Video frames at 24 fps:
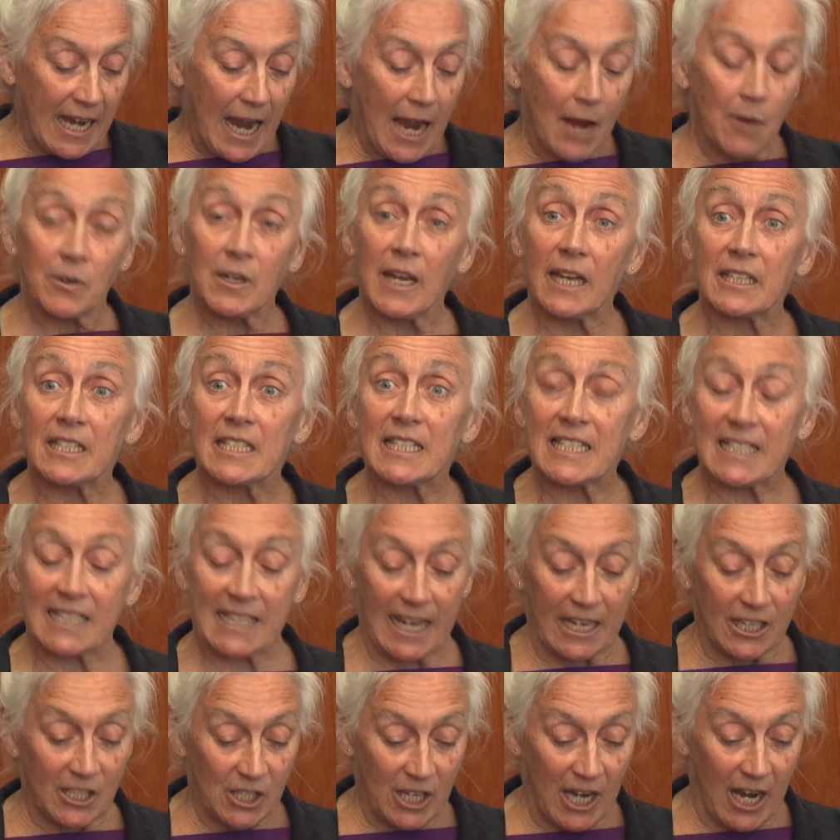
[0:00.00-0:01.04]
I would like to
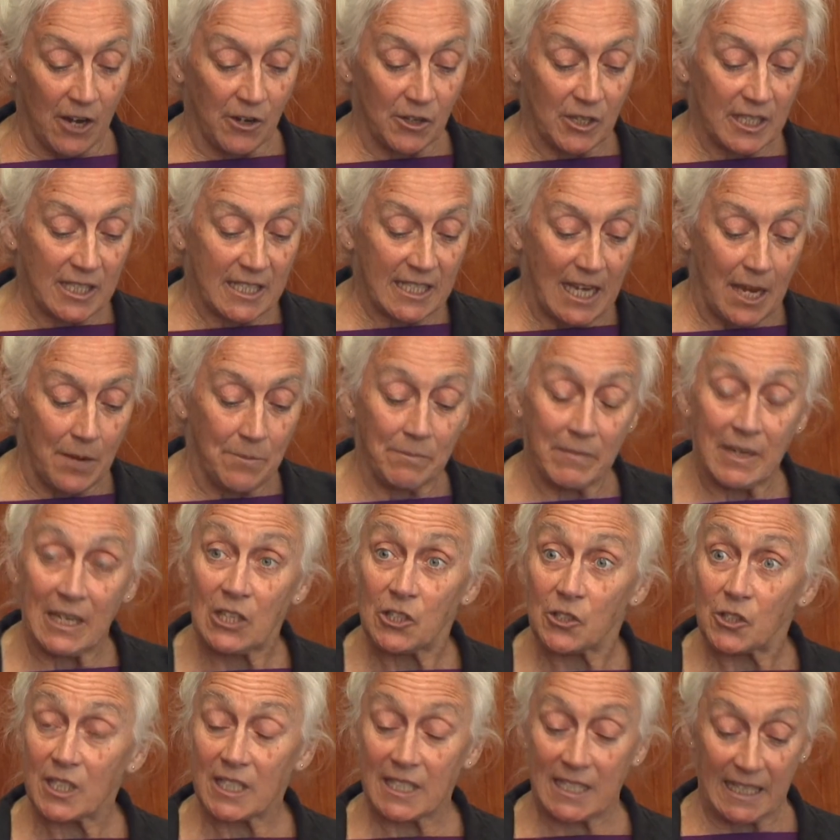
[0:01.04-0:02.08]
sketch out some
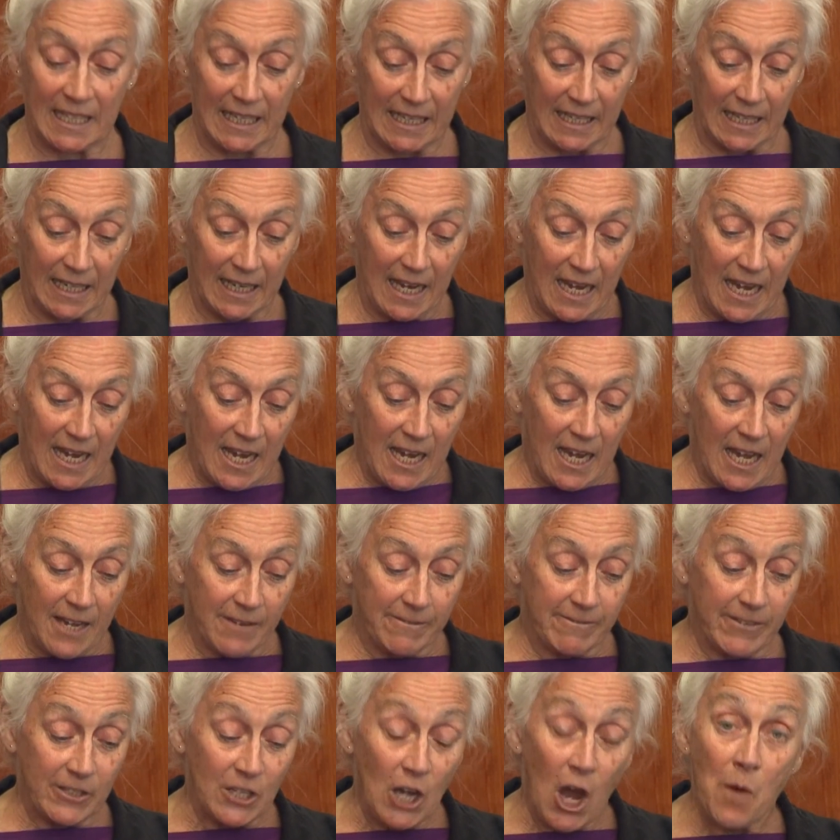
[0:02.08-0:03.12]
interesting
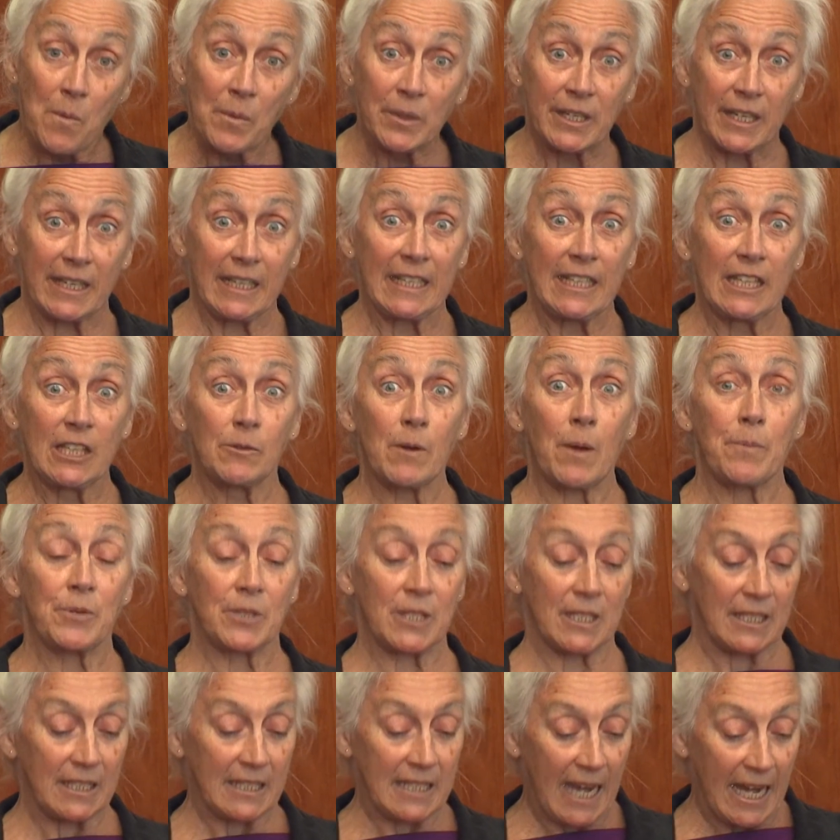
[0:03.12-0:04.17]
phenomena in the
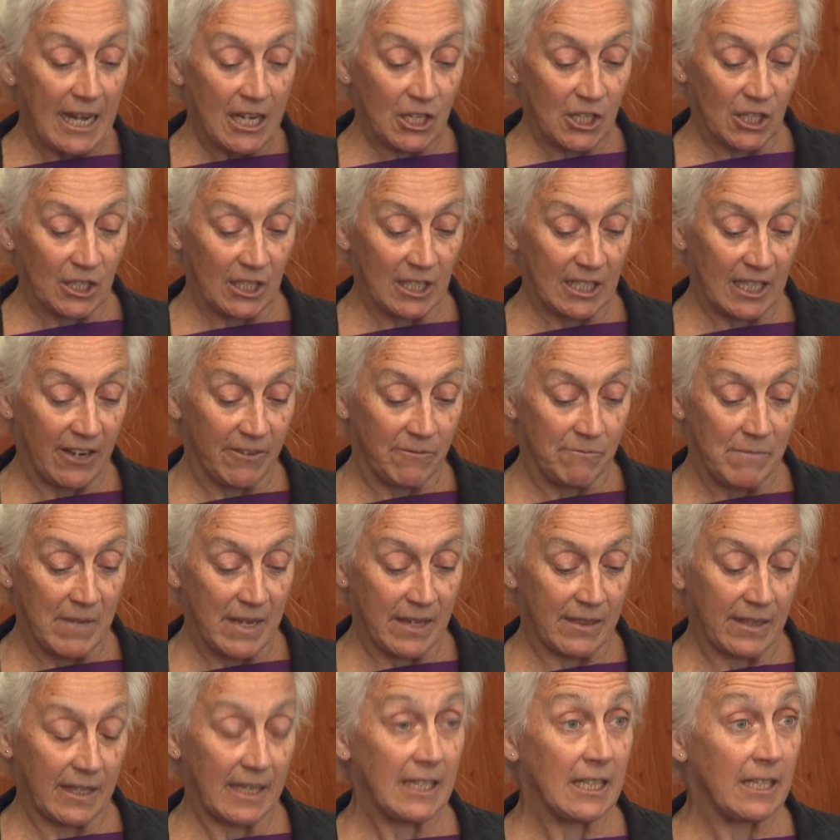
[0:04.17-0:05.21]
representations of
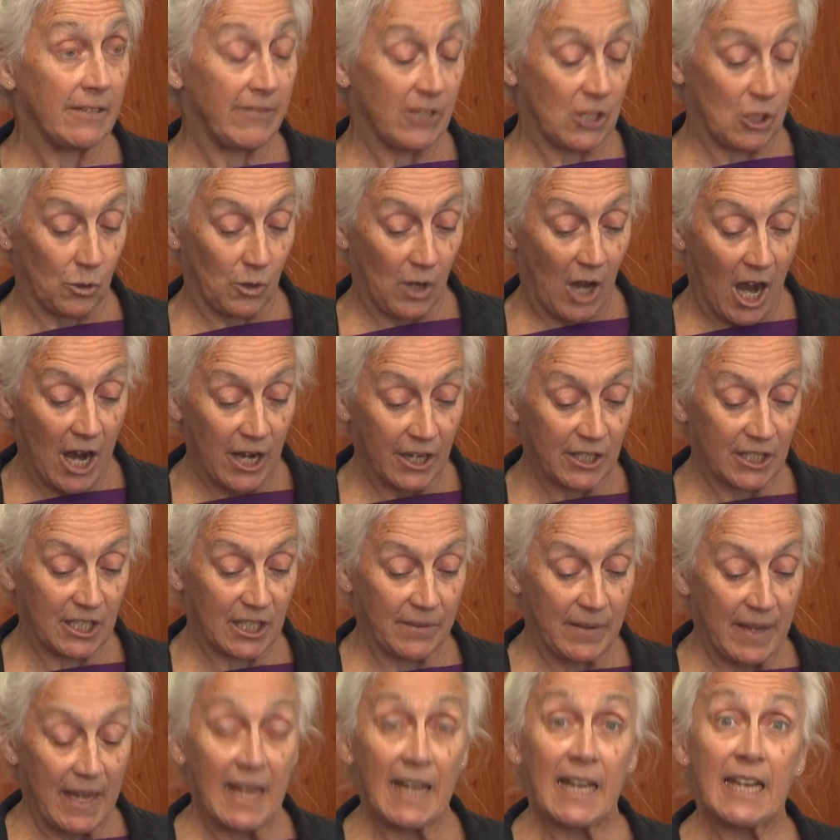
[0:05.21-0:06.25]
myth in the visual
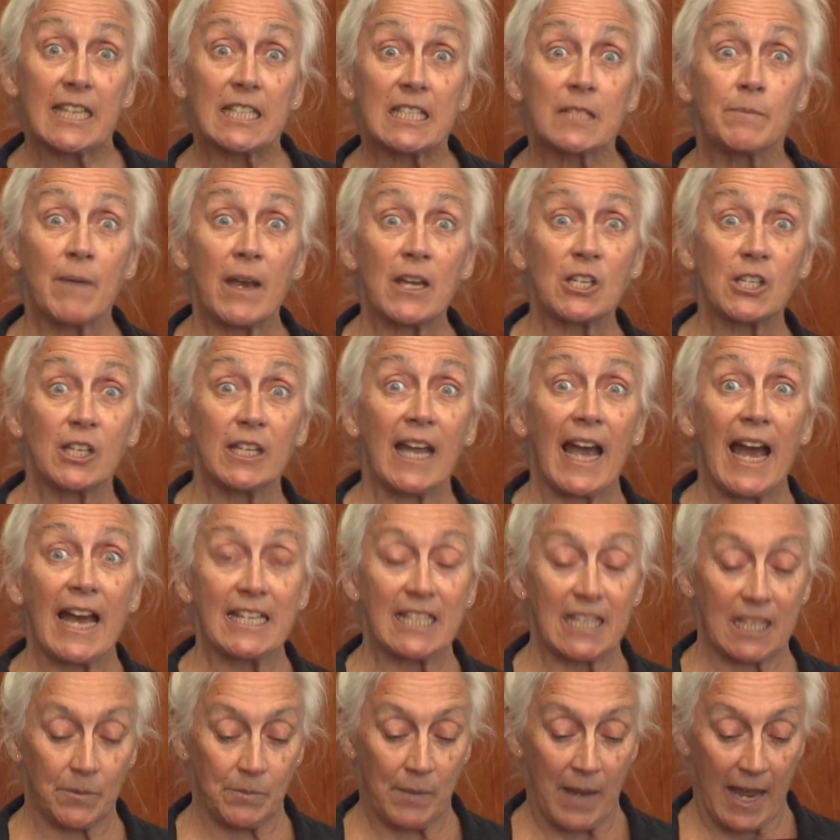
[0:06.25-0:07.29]
arts, especially
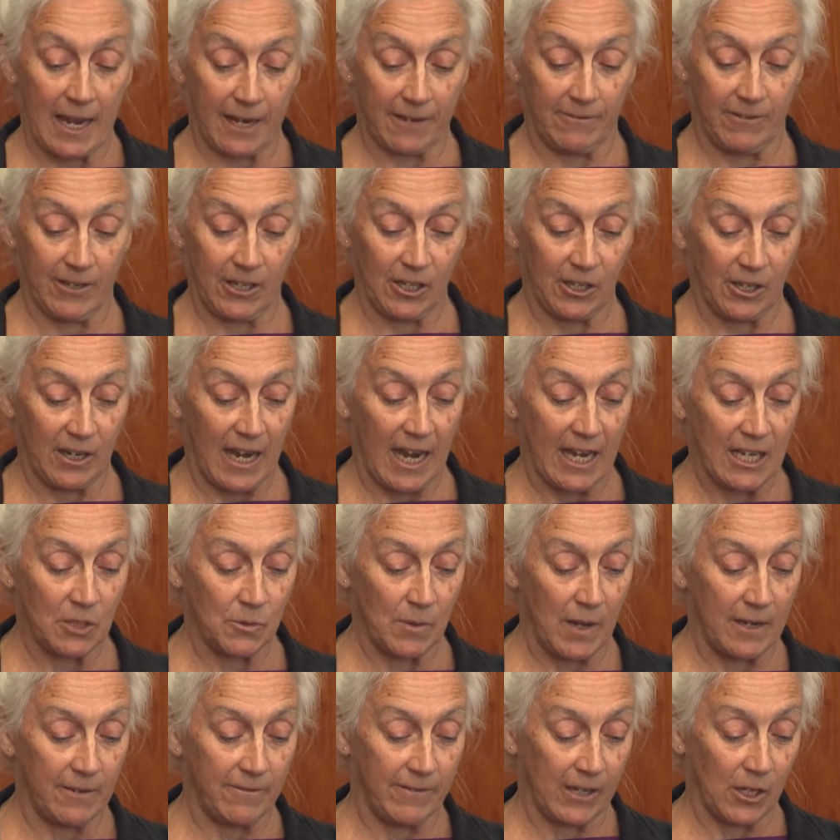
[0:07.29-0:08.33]
Attic black figure and
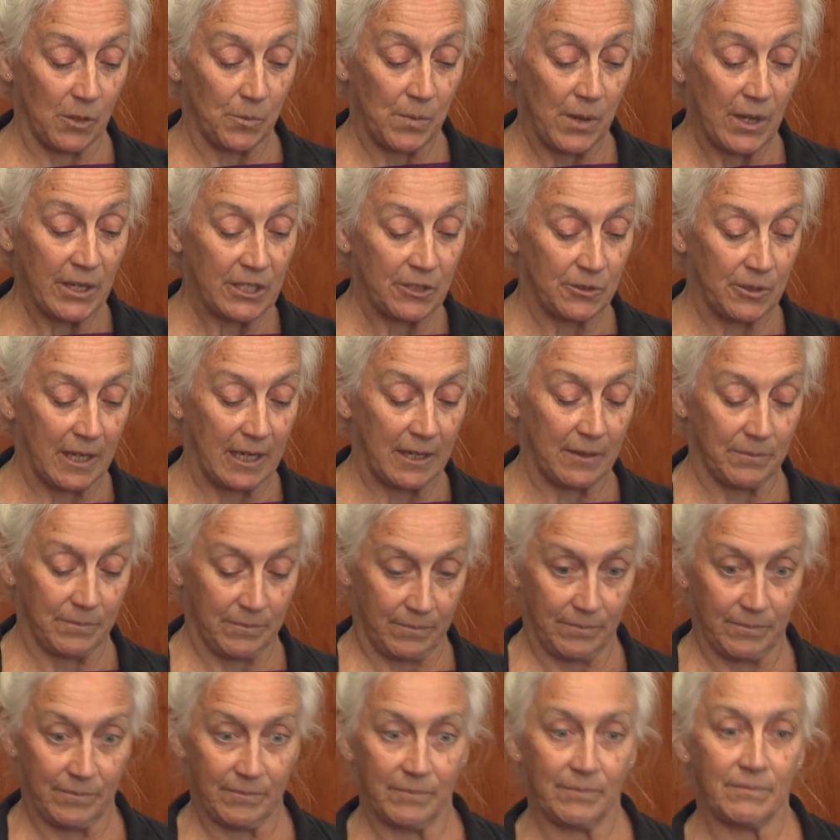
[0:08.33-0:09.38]
red figure pottery.
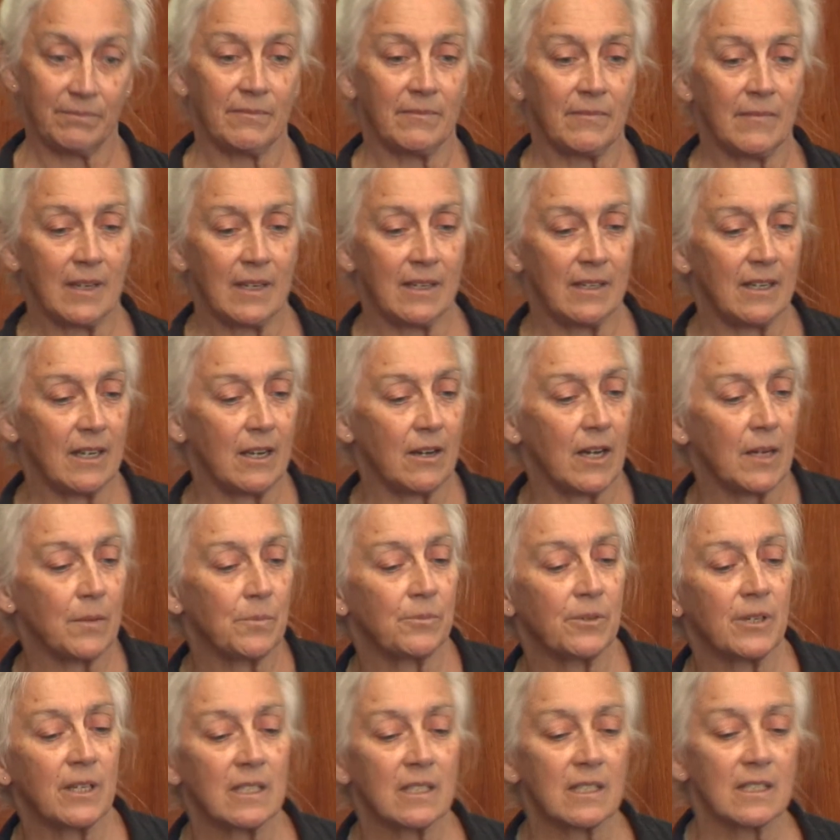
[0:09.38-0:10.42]
Now I
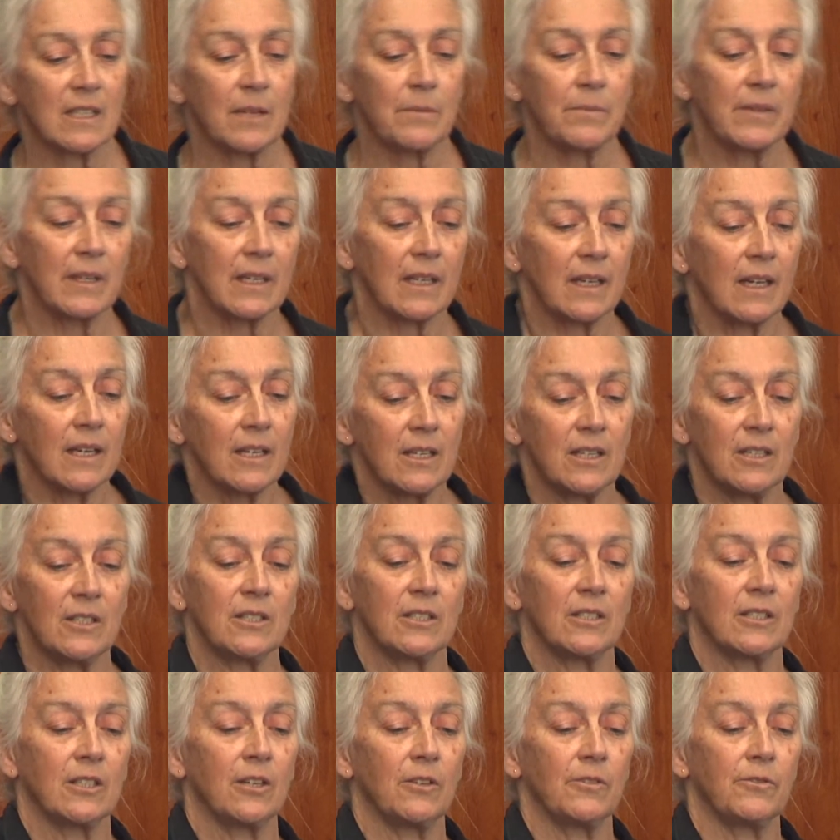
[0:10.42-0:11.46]
press something
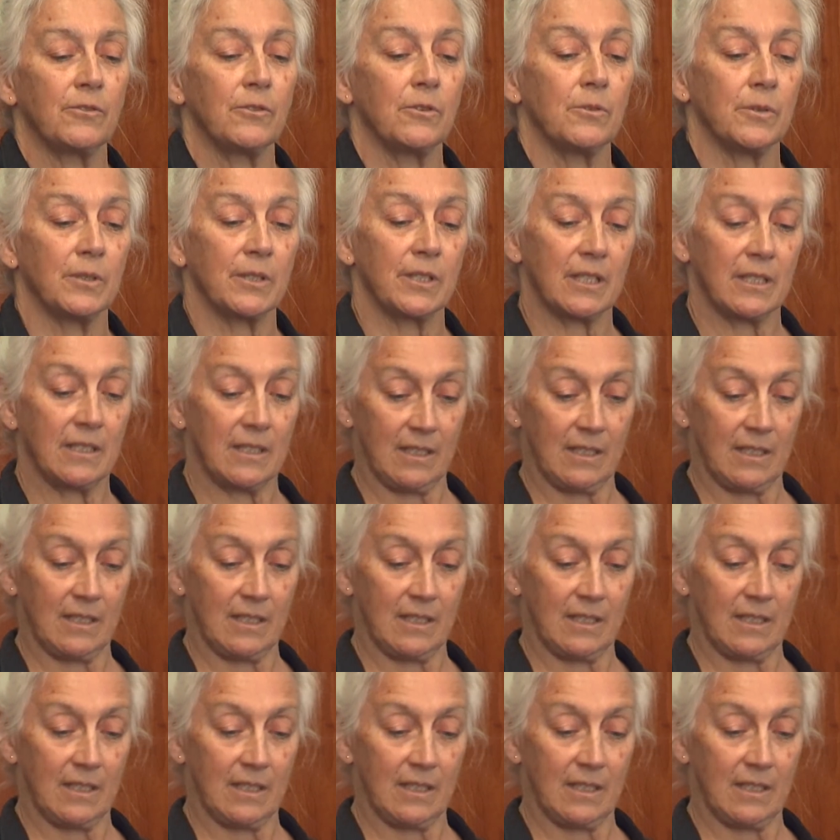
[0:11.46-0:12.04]
to go forward.